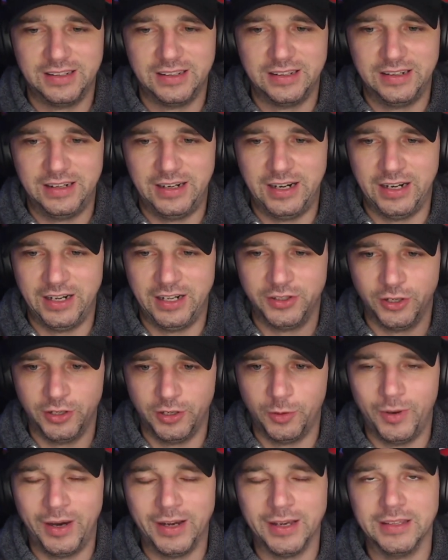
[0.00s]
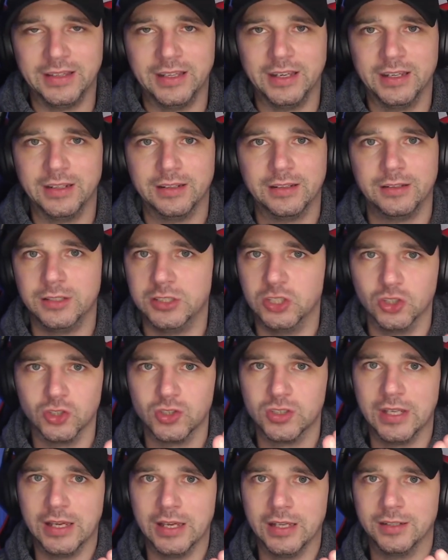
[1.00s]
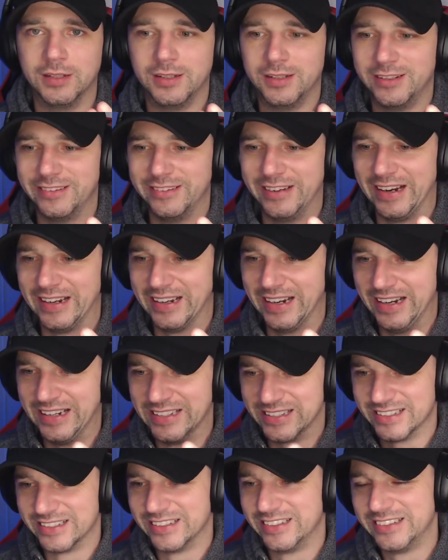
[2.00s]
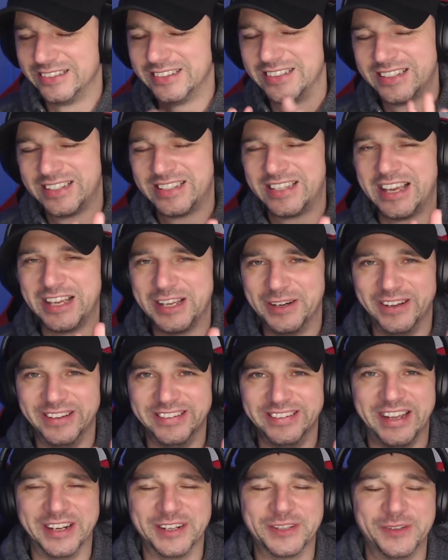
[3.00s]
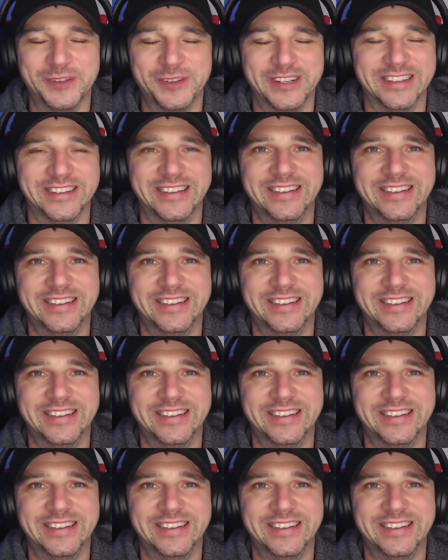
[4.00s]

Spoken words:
and I don't know why it did. It just did. Right, guys, see you on next one.